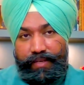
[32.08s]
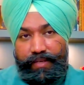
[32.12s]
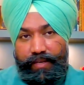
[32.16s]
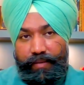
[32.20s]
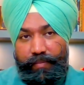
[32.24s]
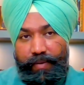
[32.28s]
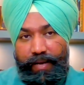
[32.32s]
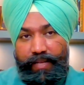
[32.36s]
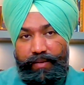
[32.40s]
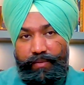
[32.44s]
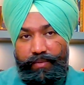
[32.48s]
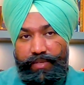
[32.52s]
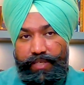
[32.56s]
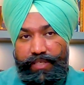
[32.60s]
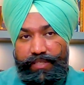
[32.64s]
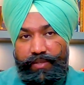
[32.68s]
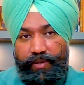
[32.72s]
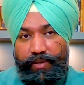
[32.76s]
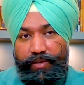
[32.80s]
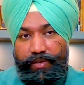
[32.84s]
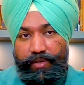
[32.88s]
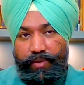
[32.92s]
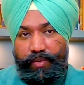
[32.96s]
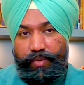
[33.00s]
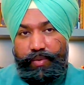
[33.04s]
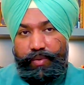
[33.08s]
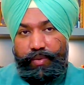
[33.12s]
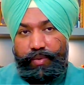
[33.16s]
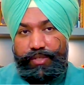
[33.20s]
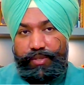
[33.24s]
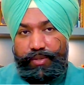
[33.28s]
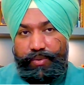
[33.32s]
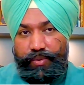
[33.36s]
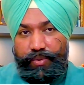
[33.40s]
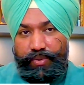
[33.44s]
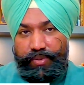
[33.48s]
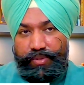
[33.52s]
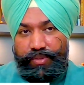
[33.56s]
A man who does not know his
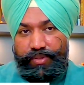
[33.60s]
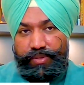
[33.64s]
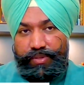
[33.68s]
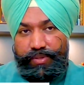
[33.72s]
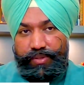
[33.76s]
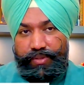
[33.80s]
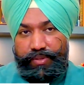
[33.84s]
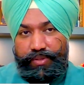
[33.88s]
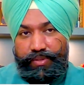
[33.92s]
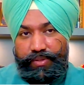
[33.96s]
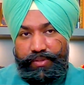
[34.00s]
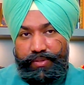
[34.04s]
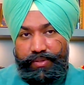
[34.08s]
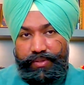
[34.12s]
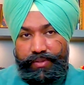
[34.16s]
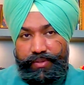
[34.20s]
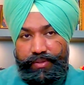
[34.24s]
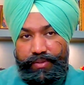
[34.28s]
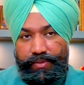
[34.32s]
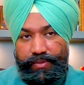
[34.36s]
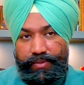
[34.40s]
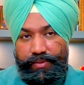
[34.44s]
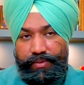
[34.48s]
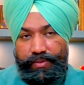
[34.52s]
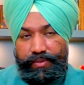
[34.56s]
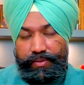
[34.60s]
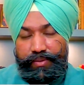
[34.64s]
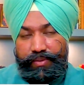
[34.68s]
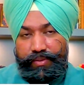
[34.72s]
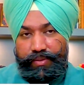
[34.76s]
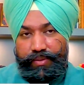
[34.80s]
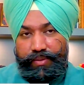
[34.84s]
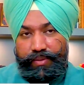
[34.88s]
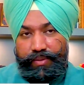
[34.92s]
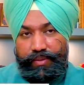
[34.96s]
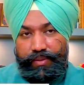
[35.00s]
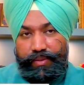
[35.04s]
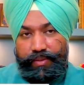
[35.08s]
roots.
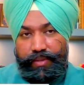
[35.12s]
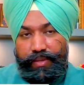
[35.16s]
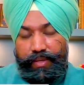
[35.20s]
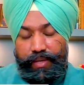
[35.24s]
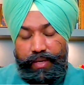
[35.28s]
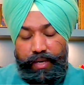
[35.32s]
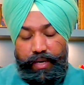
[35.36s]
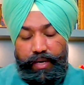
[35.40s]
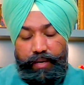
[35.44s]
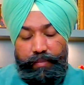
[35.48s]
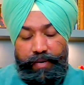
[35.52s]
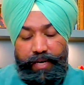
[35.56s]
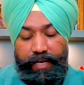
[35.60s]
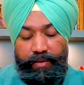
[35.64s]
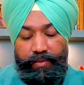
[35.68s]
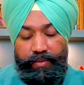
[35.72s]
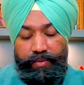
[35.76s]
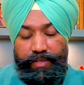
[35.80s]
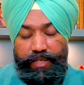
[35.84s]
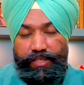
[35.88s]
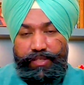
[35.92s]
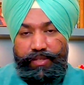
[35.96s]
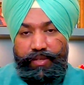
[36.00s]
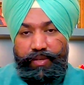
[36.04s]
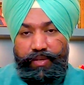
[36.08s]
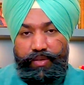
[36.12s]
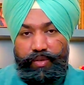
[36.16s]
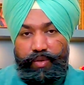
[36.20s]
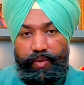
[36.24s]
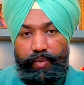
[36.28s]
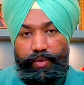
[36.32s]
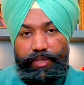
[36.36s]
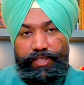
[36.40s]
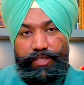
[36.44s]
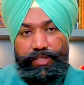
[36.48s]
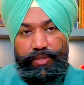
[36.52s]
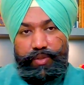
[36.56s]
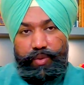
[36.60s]
A man who does not know
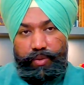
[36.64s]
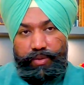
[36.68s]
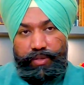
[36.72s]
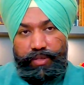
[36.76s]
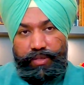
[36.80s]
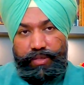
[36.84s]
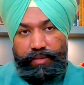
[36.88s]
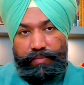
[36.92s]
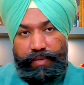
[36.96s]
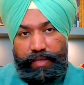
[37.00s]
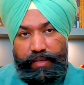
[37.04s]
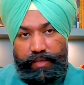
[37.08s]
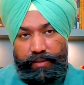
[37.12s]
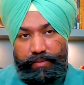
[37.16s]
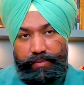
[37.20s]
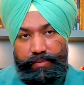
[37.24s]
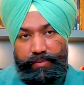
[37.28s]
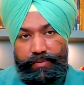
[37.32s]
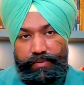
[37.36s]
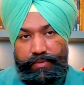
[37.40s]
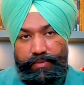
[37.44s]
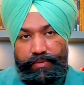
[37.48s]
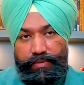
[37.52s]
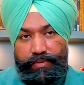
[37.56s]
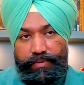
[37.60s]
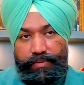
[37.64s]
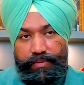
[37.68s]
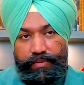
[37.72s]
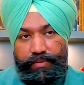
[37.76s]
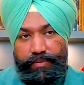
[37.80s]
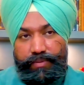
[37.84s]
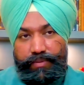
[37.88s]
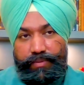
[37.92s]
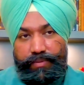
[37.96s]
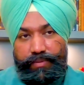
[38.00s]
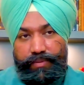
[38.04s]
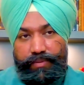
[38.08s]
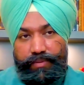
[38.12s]
what he's talking about.
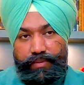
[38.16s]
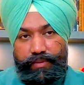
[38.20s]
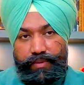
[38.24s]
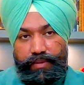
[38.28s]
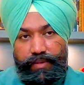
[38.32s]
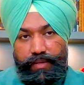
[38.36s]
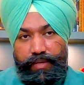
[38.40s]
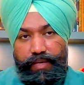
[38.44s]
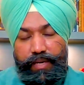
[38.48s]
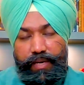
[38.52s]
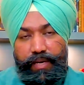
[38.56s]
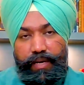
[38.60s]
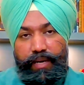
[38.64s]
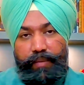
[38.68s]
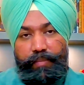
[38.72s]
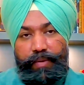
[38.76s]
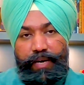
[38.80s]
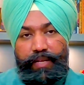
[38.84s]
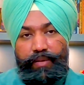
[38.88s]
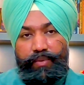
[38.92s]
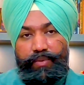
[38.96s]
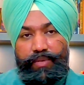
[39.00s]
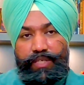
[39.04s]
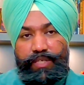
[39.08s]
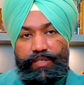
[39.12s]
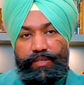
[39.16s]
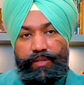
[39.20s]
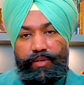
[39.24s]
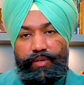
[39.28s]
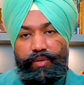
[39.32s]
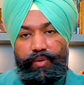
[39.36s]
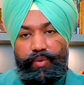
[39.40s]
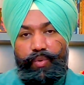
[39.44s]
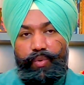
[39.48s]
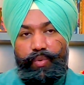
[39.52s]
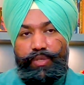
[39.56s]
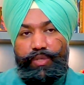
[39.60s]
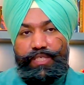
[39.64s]
A man who does not
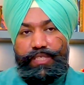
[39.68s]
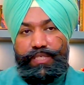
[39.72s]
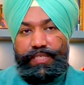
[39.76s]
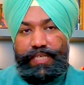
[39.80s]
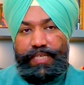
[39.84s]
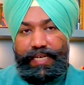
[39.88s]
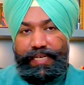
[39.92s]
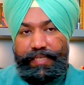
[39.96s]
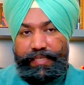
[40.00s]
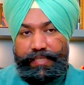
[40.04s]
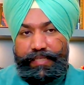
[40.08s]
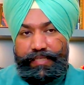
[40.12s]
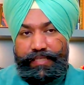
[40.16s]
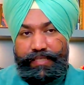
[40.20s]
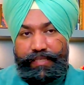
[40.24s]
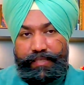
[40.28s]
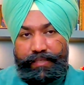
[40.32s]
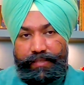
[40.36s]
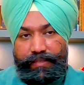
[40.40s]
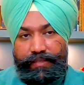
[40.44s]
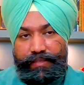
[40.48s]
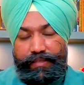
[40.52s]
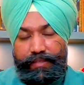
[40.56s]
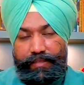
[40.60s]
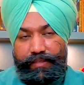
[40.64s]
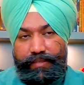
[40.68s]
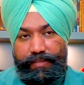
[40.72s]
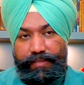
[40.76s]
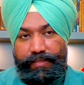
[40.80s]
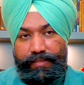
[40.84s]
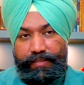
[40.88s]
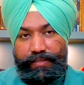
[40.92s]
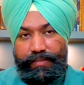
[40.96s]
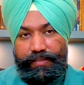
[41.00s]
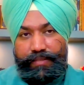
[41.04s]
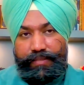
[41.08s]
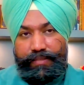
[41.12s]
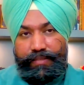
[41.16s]
know who is challenging.
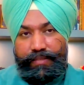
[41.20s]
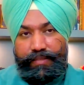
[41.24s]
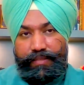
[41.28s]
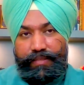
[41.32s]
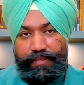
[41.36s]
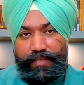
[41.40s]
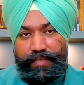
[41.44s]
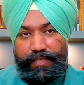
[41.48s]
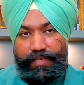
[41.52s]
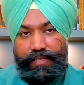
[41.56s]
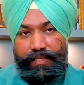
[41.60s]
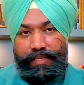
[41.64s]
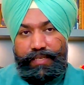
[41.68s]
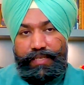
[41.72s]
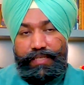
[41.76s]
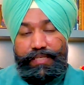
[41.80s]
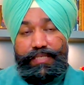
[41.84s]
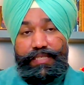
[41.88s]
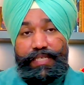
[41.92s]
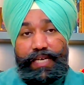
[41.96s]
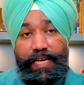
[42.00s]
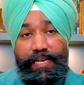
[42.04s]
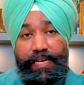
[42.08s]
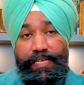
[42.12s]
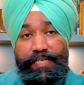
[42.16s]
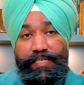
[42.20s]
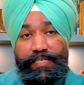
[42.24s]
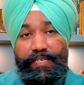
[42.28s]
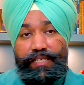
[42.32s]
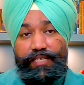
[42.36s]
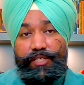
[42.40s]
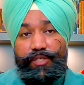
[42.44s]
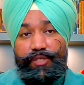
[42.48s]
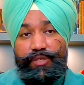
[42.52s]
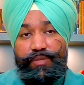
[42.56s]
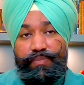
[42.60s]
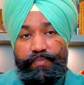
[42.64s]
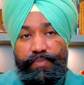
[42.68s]
He's challenging the
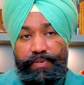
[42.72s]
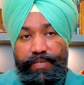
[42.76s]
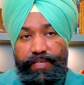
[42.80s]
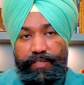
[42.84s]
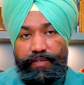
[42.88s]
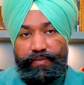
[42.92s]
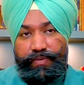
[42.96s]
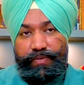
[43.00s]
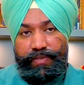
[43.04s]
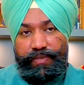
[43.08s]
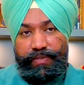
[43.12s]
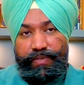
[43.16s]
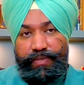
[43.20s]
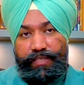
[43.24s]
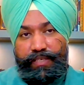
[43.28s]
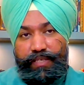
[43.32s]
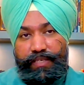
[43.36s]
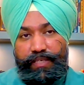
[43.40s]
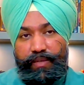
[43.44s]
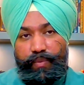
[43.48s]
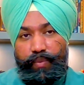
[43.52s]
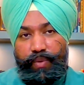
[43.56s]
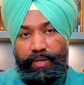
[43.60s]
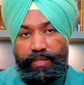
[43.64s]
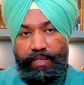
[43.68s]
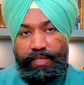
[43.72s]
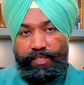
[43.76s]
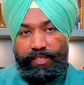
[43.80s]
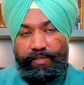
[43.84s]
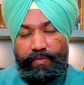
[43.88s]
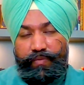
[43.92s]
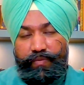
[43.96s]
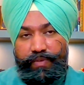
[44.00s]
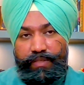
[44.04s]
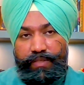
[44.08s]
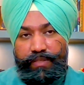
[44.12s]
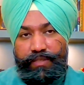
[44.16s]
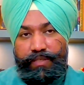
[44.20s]
spirit of India, the oneness
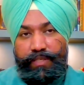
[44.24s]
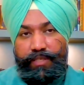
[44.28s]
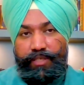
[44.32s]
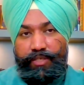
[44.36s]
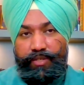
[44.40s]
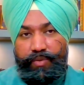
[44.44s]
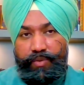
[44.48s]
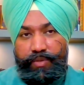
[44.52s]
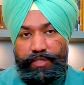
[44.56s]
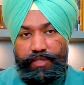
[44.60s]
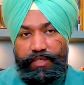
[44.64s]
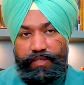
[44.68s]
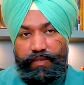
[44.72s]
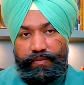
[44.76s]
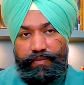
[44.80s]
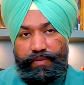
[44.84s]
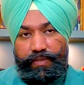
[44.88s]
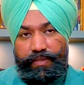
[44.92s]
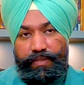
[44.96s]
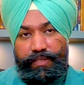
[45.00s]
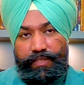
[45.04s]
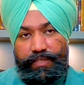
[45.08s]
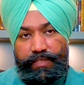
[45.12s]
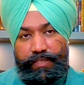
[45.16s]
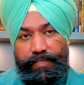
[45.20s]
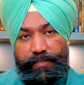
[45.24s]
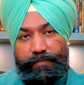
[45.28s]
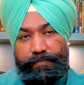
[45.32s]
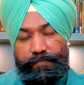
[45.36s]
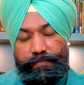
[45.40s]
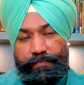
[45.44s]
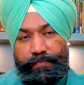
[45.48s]
of India, the unity of India.